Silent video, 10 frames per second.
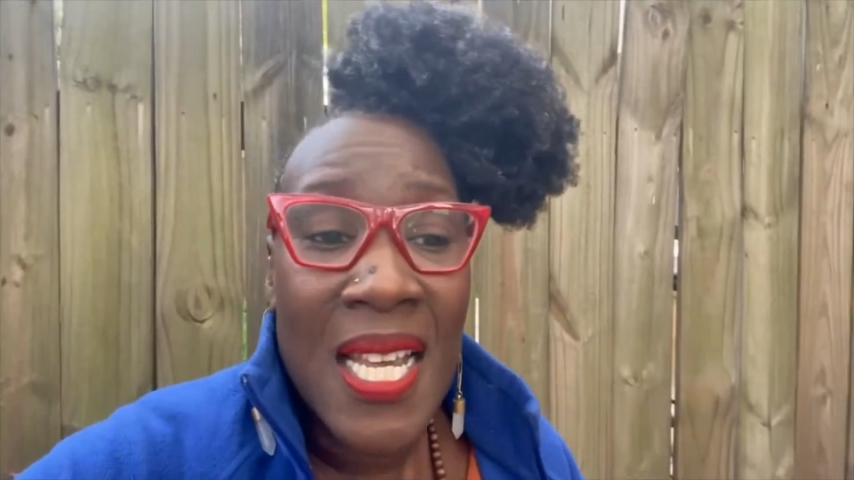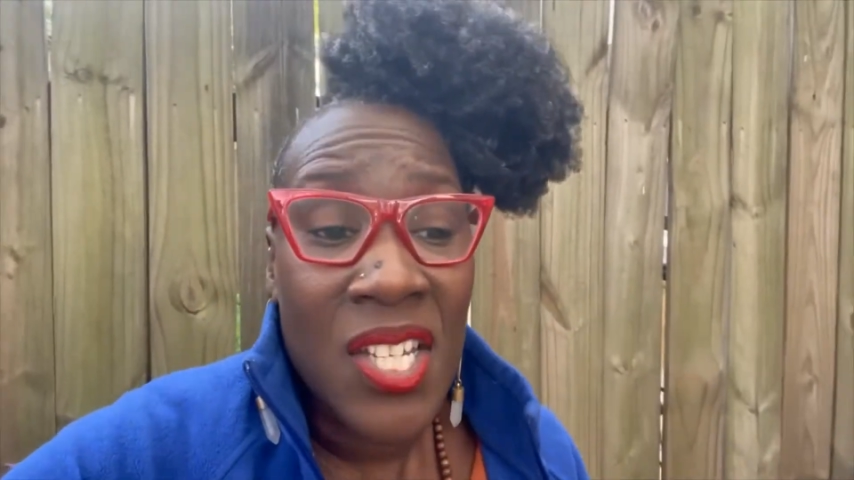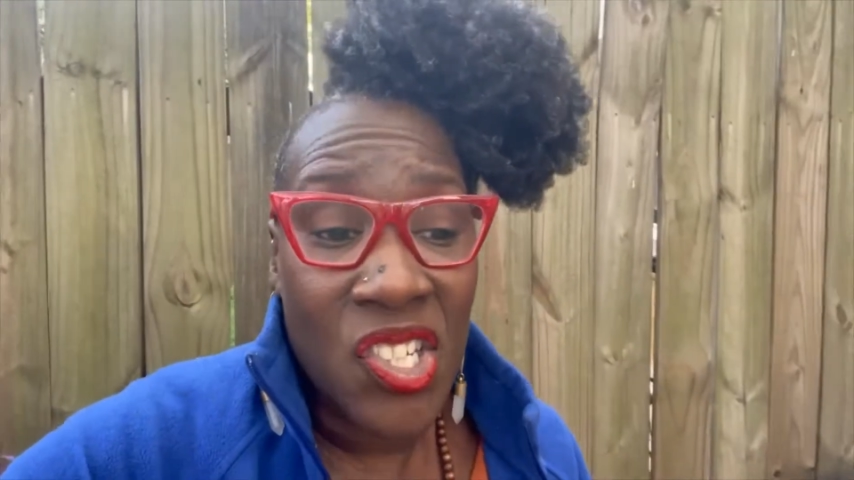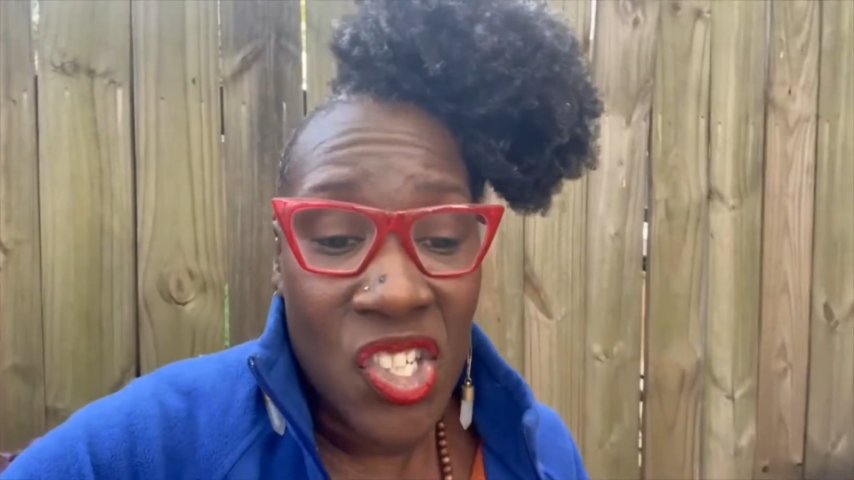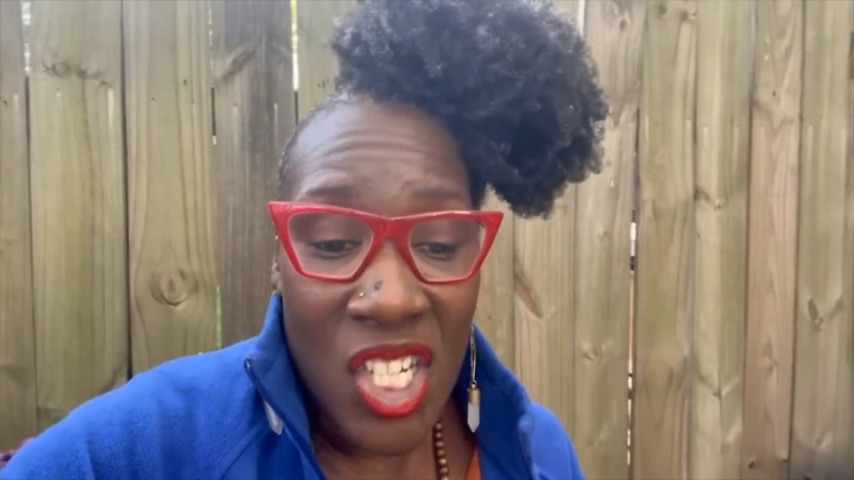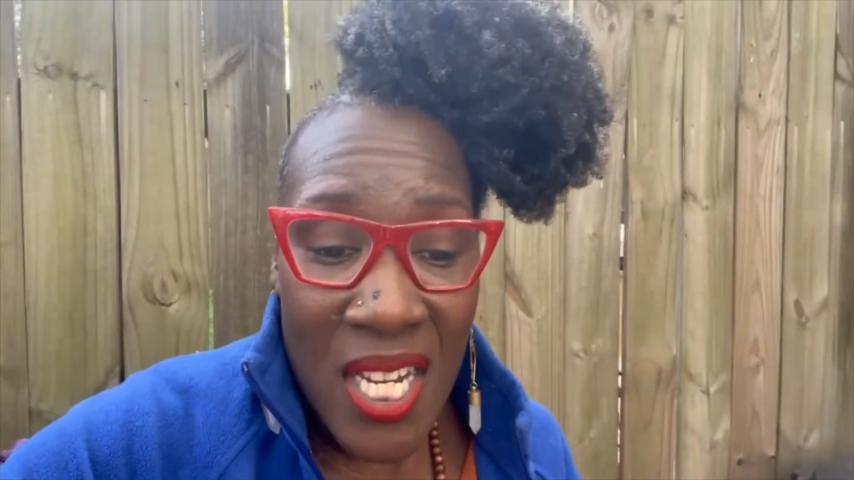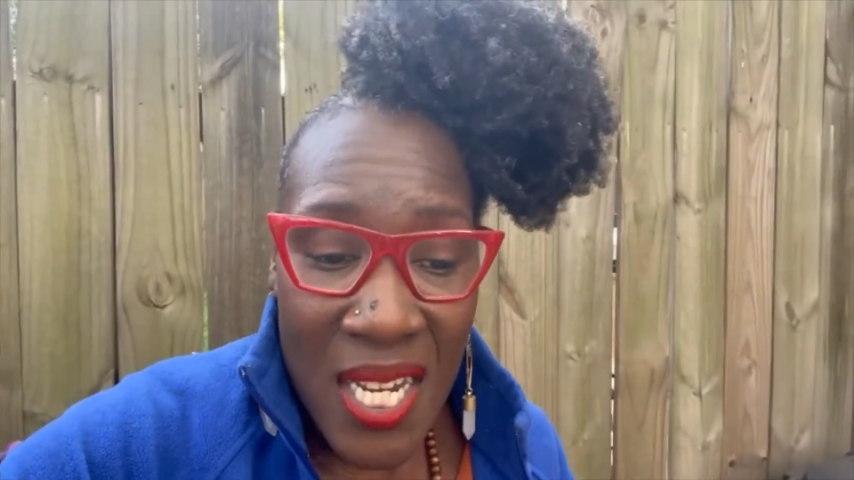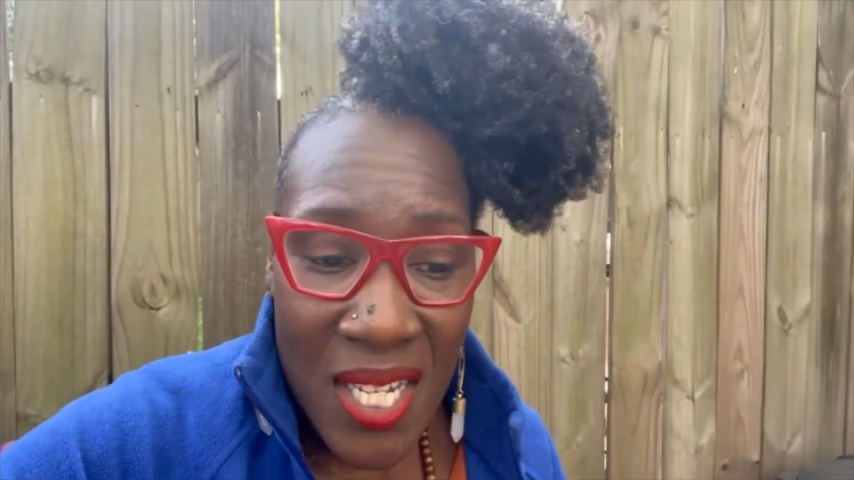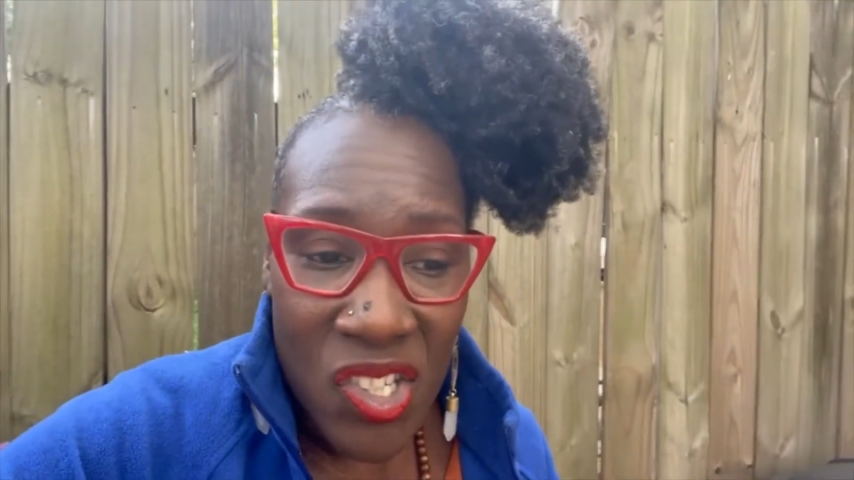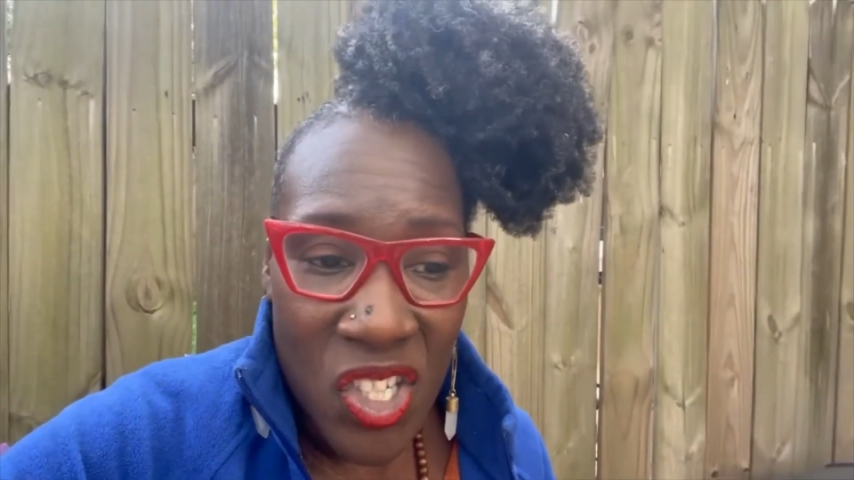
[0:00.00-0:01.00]

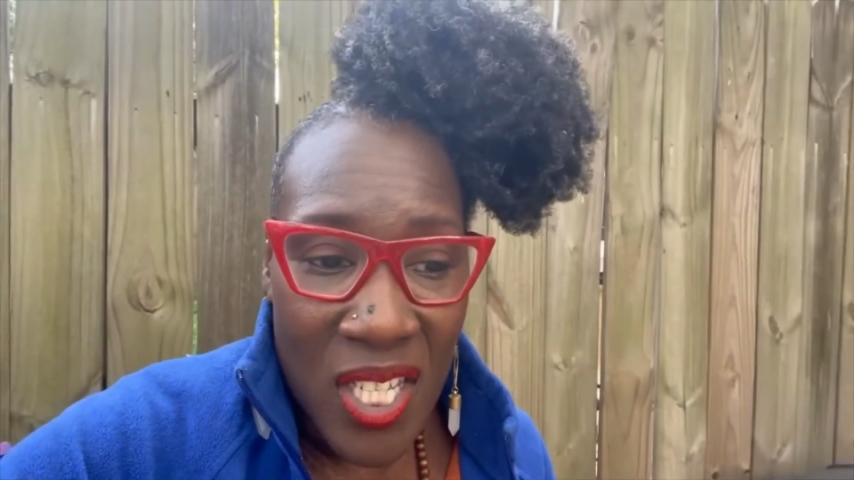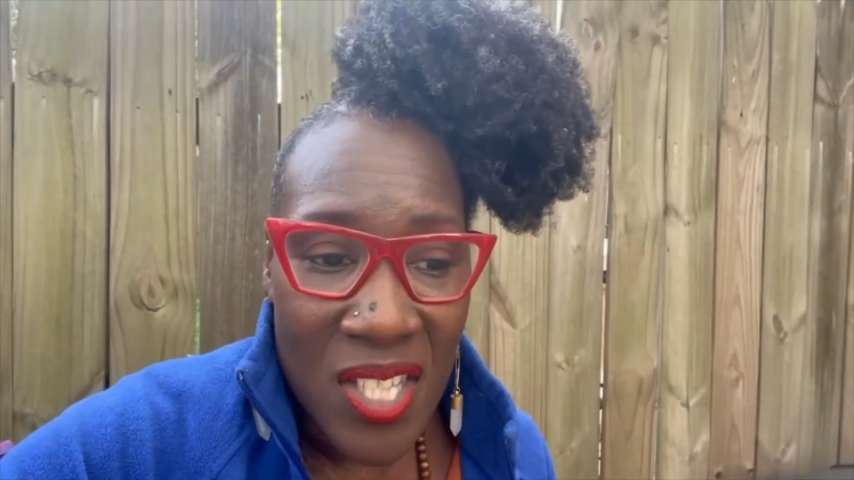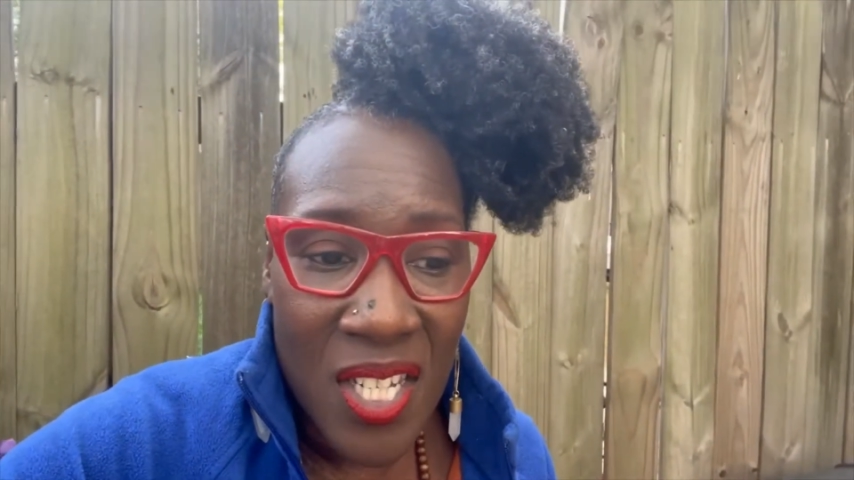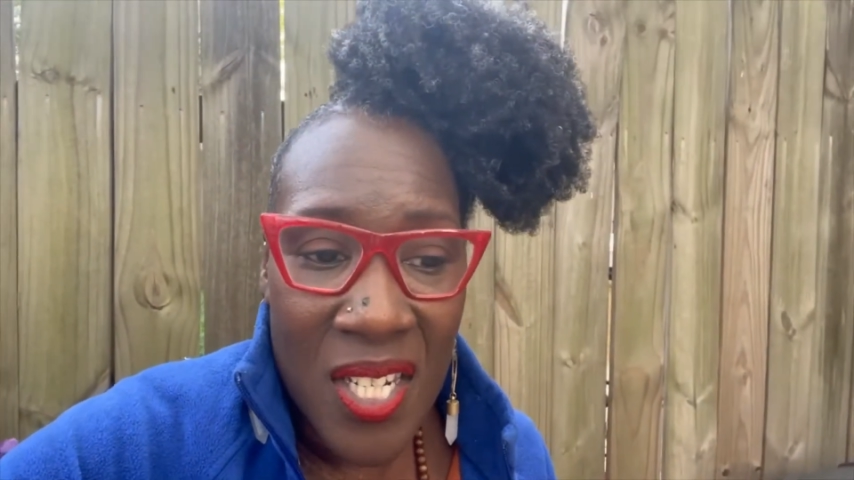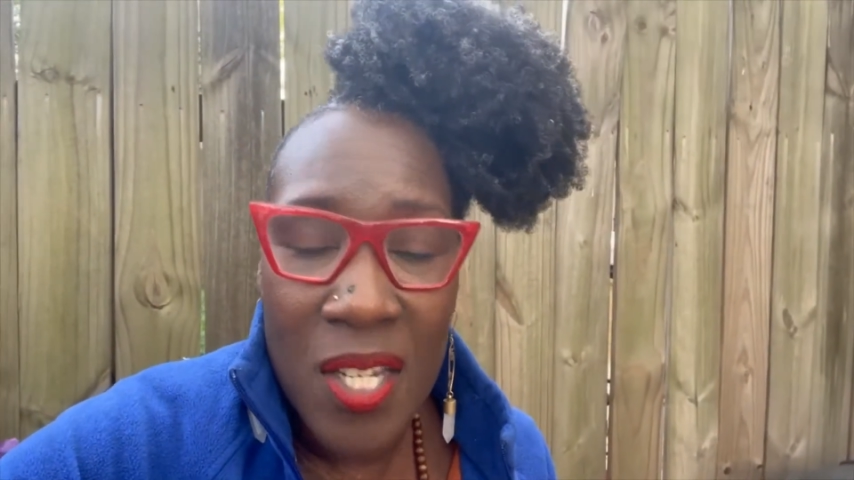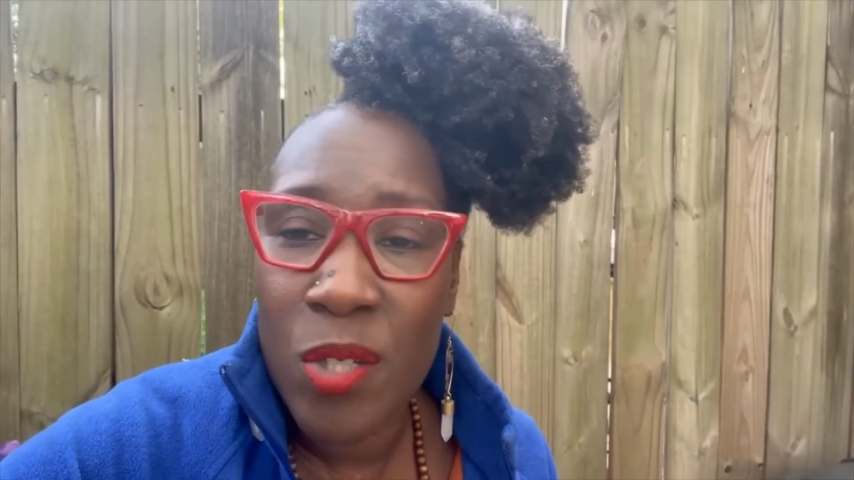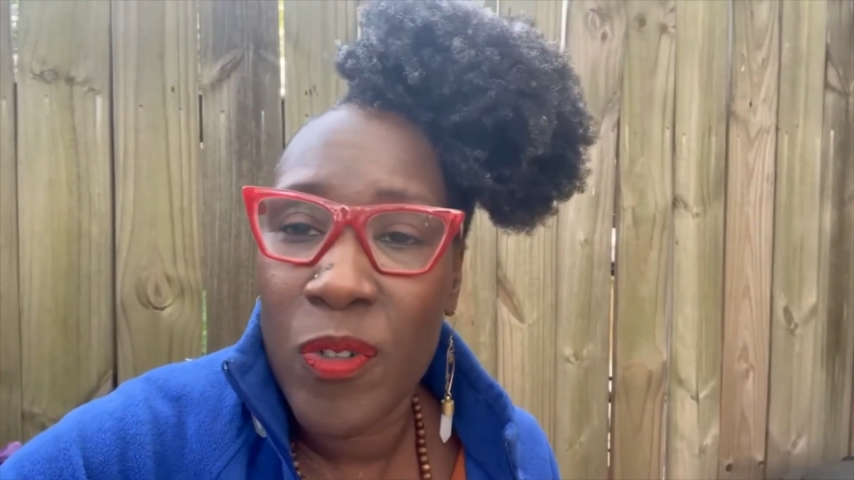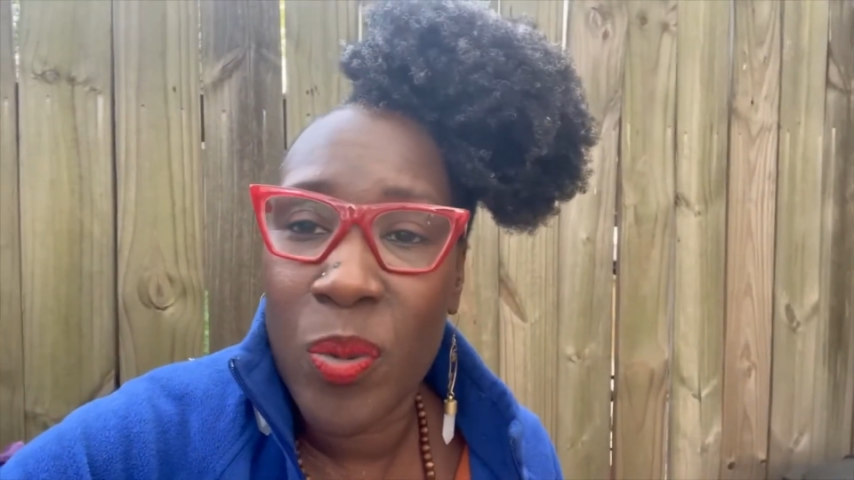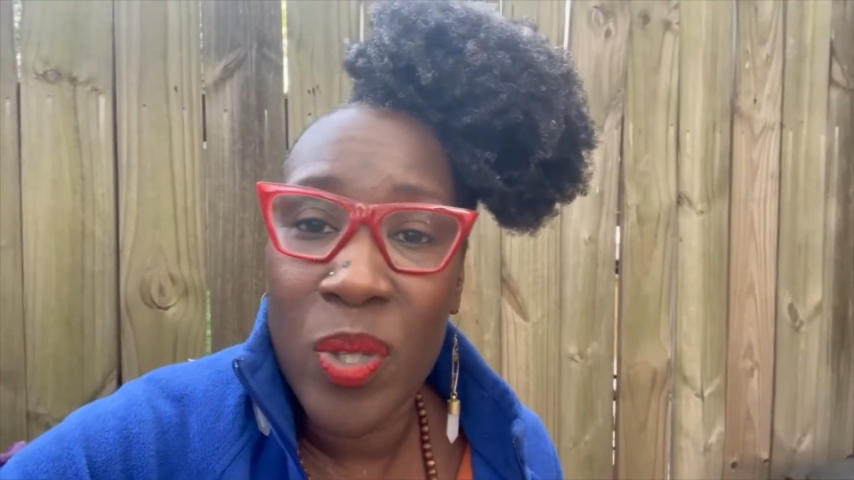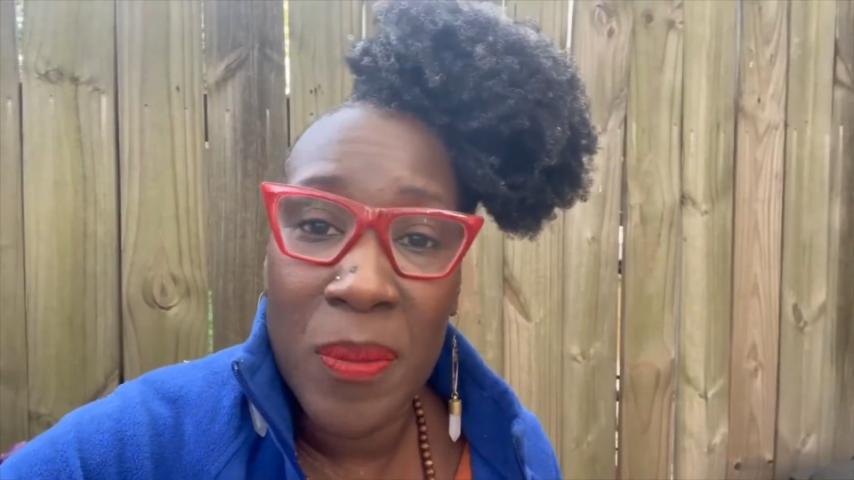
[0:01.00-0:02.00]
She just did an
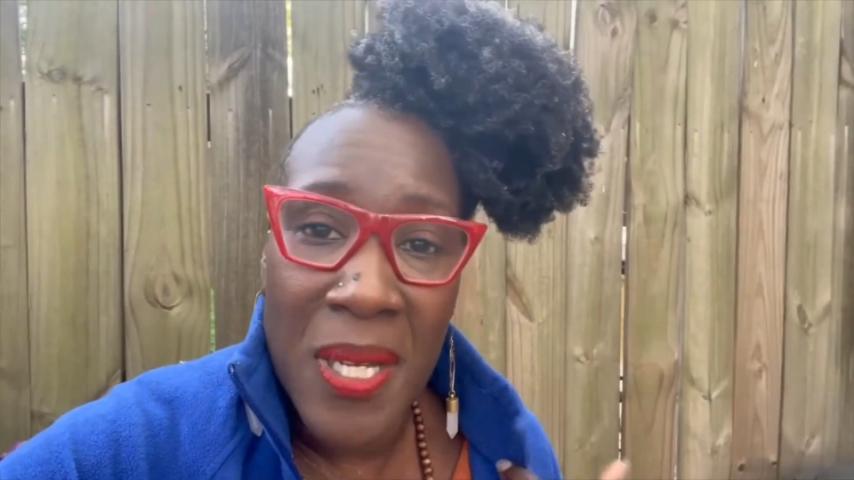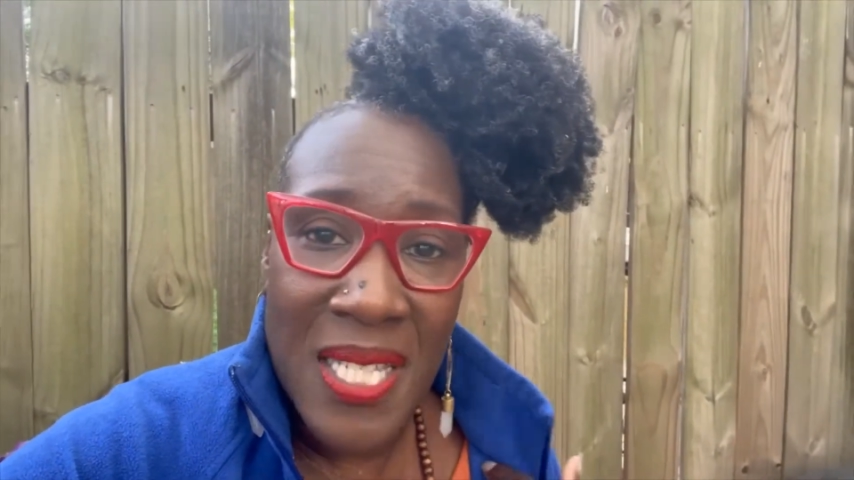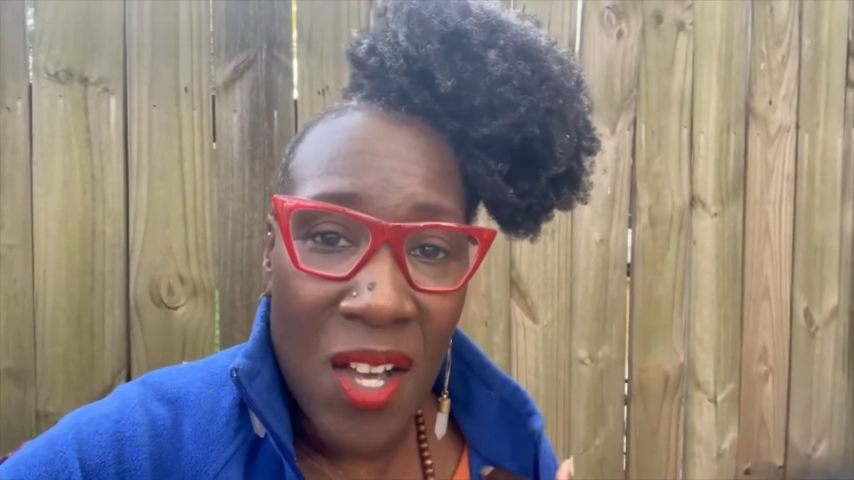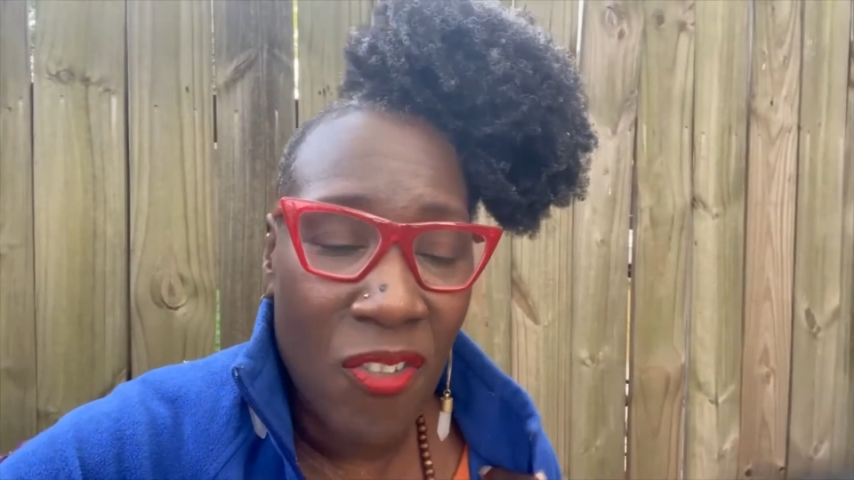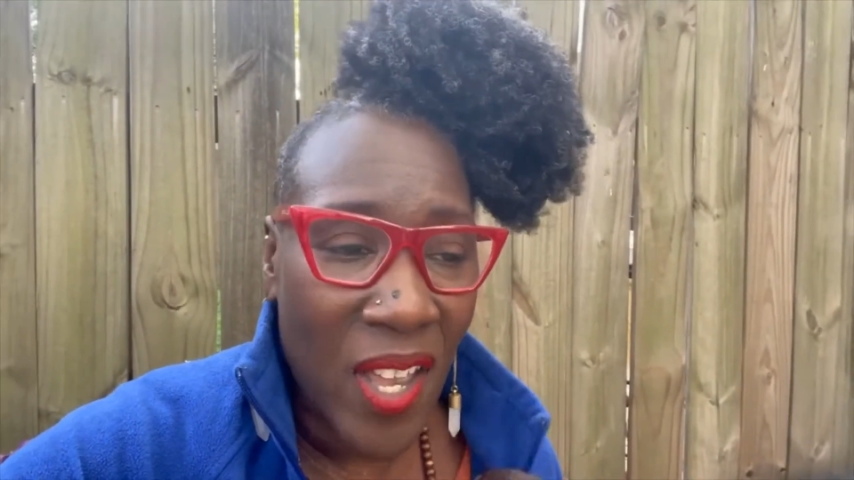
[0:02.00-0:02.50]
interview with myself